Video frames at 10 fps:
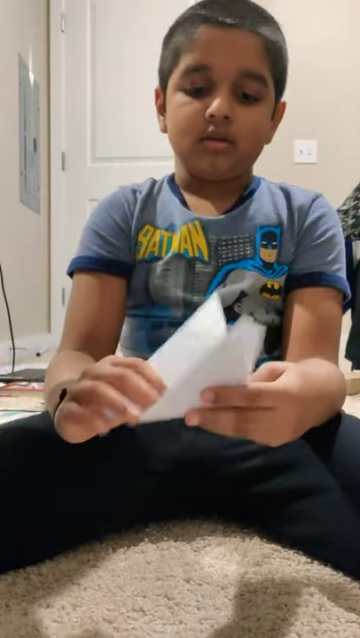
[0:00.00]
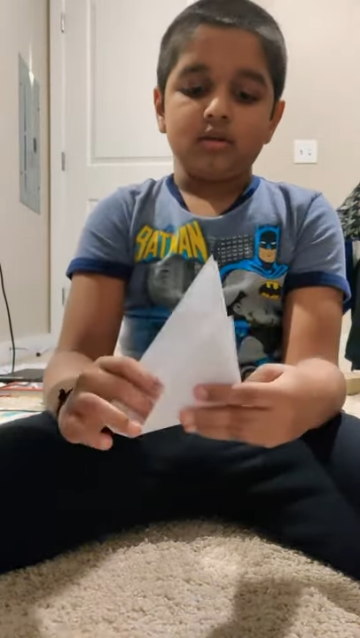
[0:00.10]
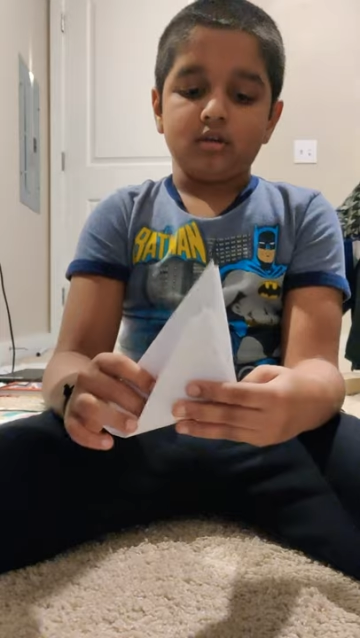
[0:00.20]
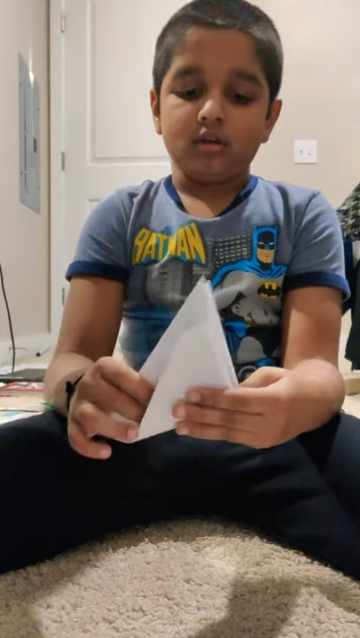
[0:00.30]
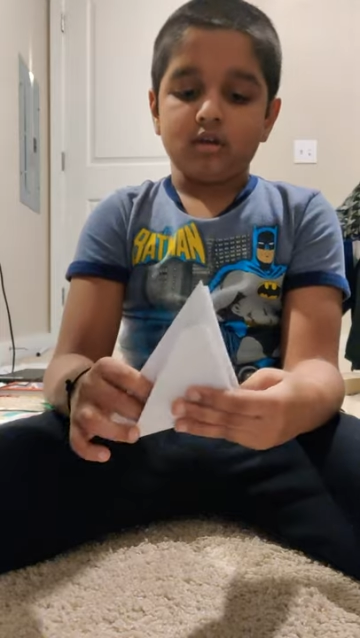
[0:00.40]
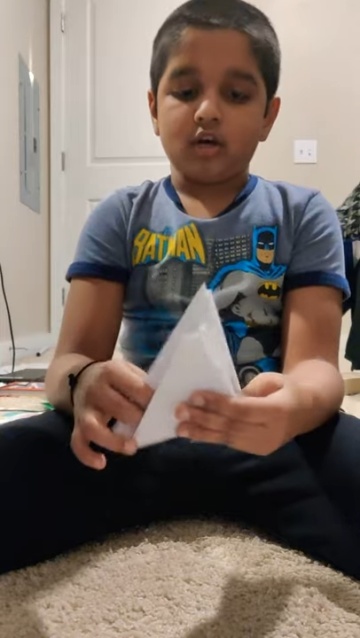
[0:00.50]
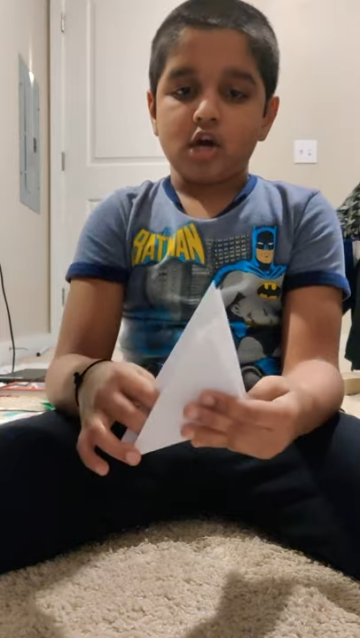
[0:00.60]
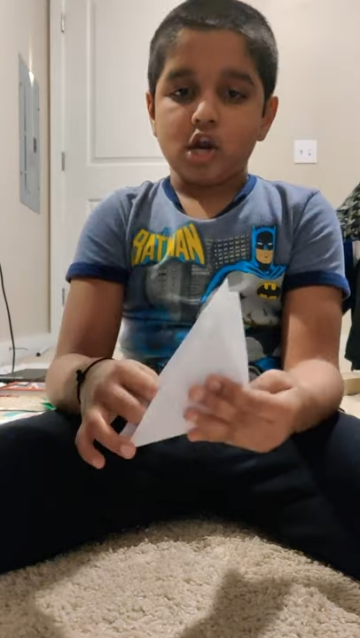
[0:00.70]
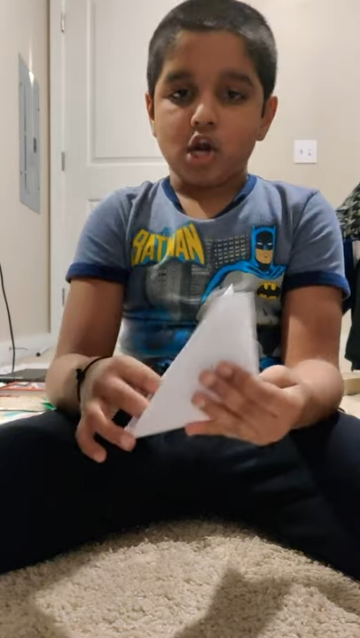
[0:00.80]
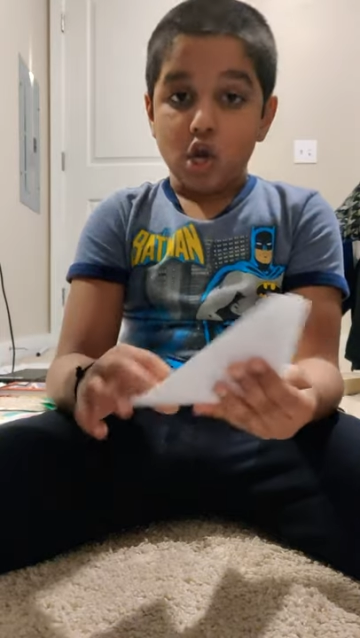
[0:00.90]
you're
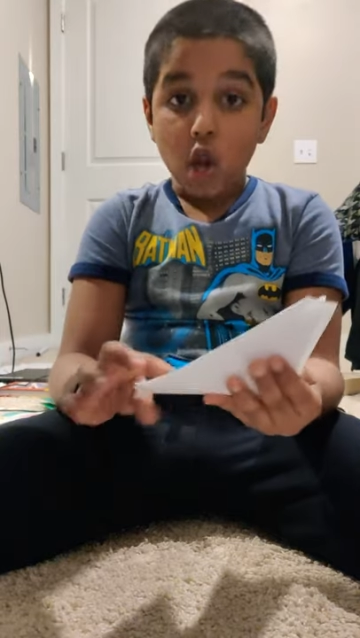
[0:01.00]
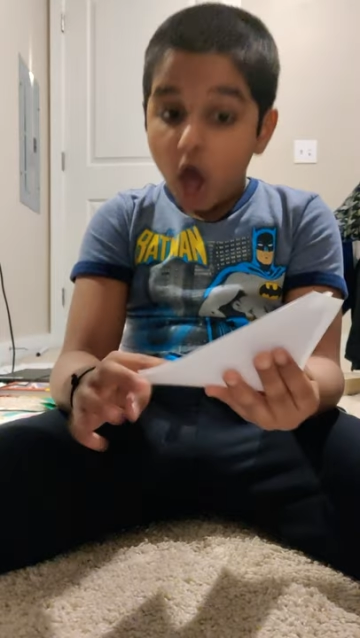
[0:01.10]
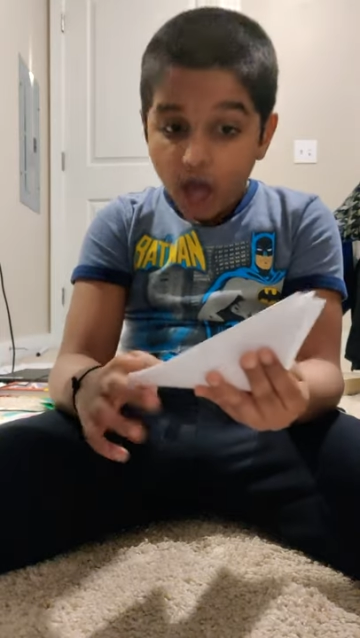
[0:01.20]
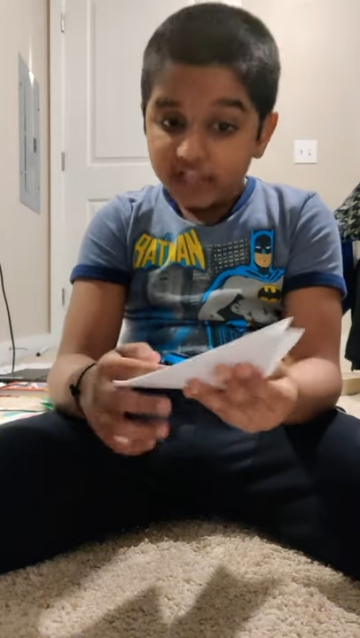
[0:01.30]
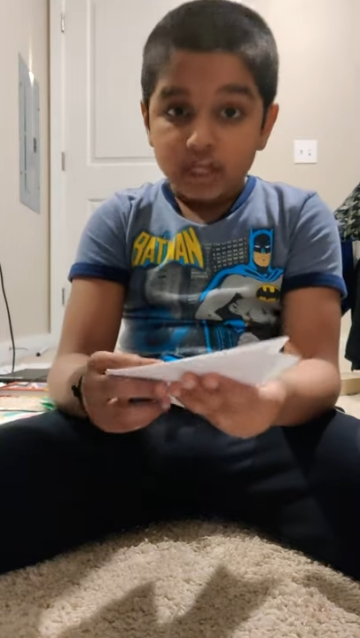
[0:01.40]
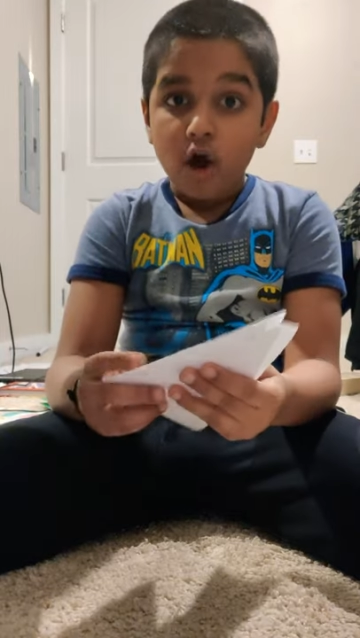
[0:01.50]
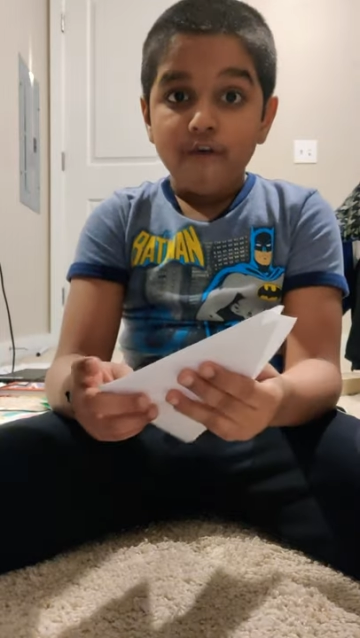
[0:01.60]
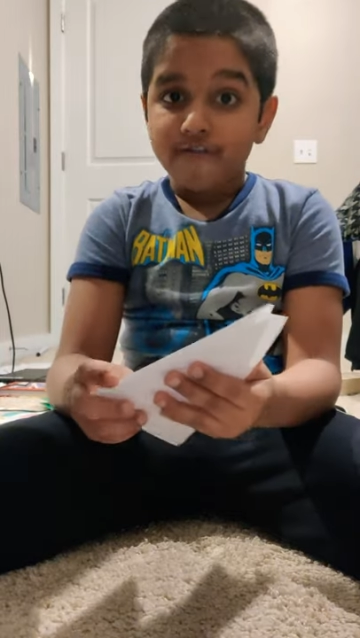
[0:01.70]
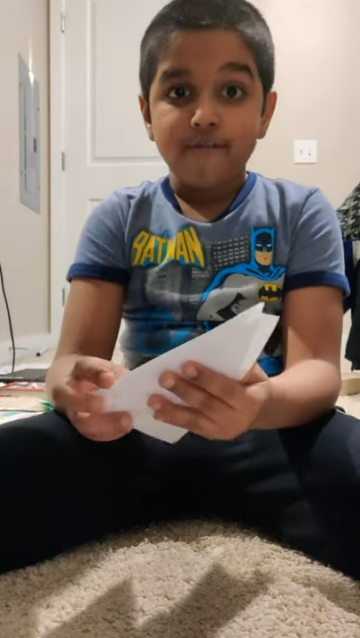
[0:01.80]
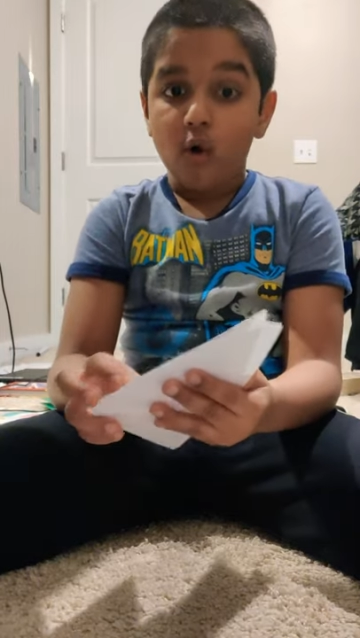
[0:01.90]
gonna not
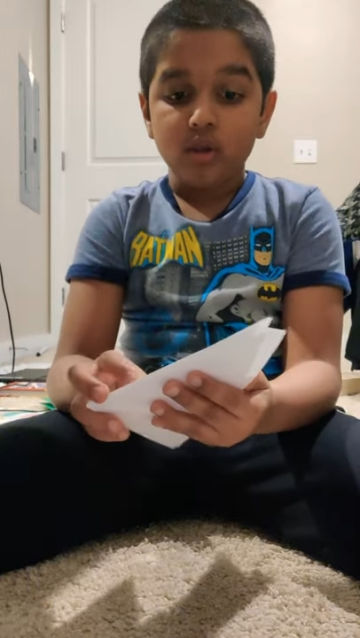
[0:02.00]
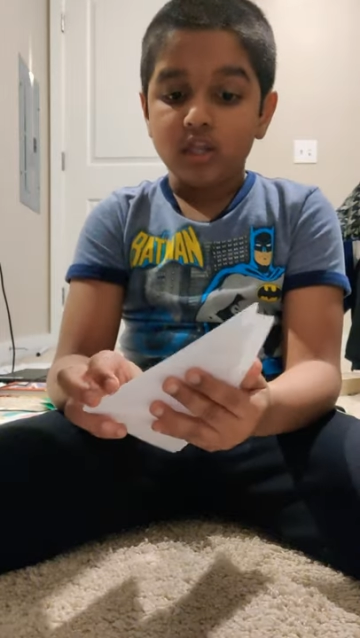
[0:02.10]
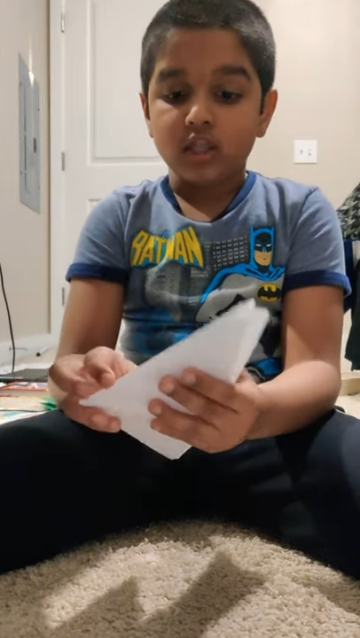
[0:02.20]
fold